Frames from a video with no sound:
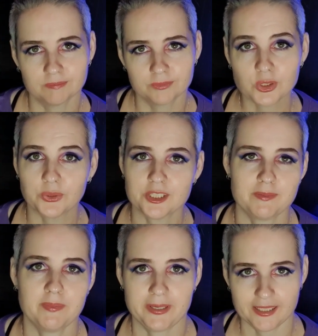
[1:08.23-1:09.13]
taught to
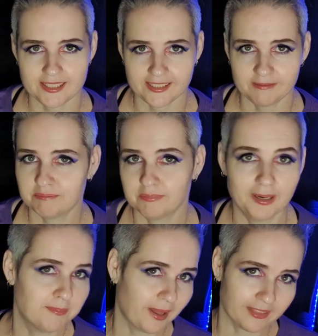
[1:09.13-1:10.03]
be bigoted.
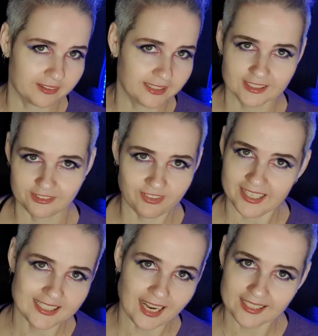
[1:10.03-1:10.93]
My mother is
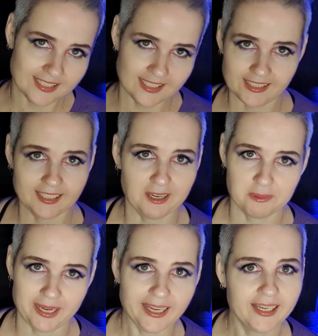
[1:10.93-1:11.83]
fantastic in that
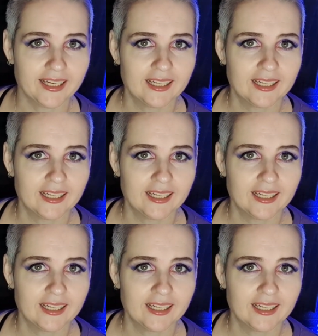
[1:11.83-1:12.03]
way.